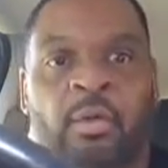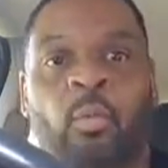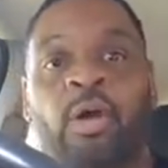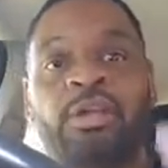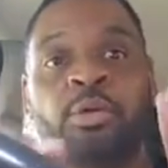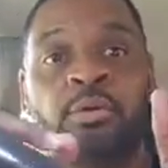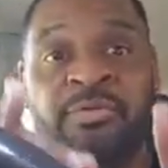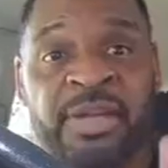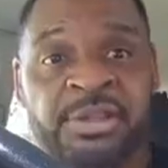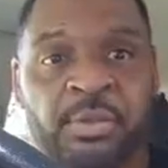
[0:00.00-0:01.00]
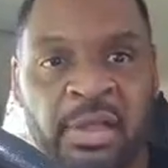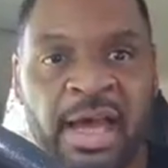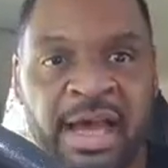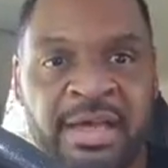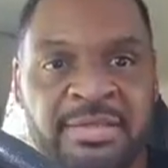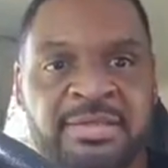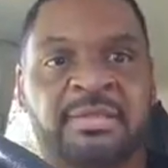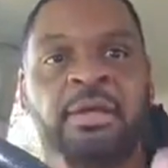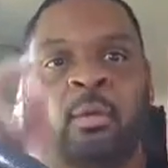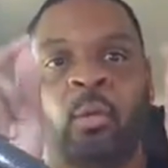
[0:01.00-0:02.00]
What you visualize
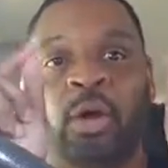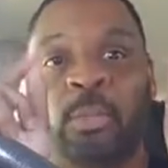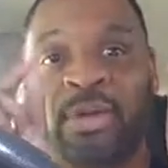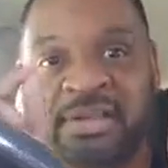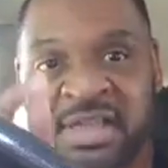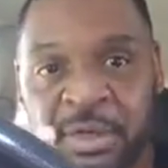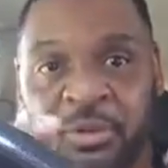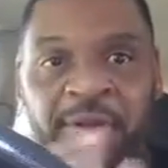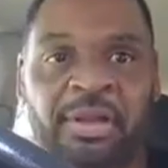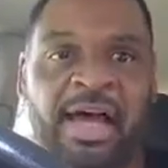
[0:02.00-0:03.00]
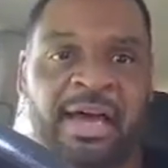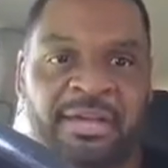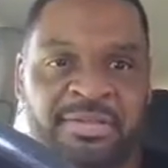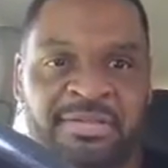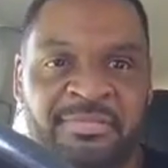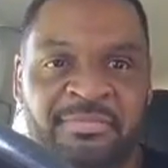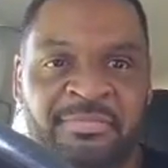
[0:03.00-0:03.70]
will materialize.